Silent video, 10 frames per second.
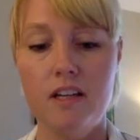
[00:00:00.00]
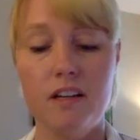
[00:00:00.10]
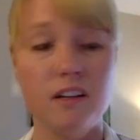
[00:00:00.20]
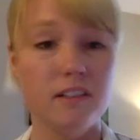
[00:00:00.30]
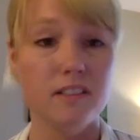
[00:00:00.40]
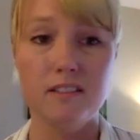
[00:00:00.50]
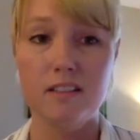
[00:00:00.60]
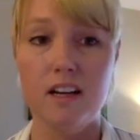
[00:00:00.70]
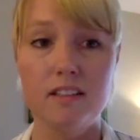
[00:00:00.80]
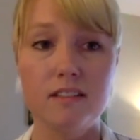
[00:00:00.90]
her
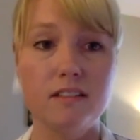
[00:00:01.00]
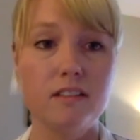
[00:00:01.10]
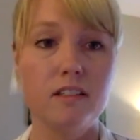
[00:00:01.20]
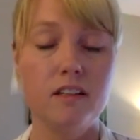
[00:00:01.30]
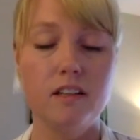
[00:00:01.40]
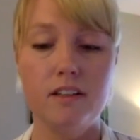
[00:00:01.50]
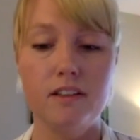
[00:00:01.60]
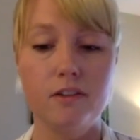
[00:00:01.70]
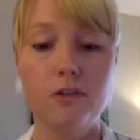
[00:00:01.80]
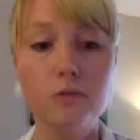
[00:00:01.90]
disgust,
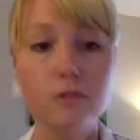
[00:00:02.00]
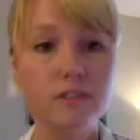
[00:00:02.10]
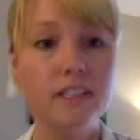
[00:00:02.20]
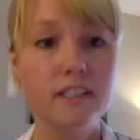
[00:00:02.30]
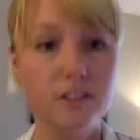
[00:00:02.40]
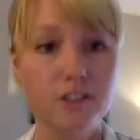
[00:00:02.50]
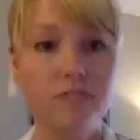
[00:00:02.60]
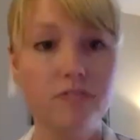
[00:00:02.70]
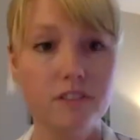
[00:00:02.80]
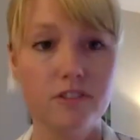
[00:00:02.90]
the cruelty that she
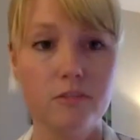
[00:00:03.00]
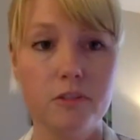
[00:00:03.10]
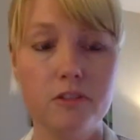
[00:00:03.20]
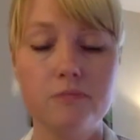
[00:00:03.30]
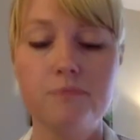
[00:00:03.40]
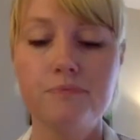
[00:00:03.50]
feels from you.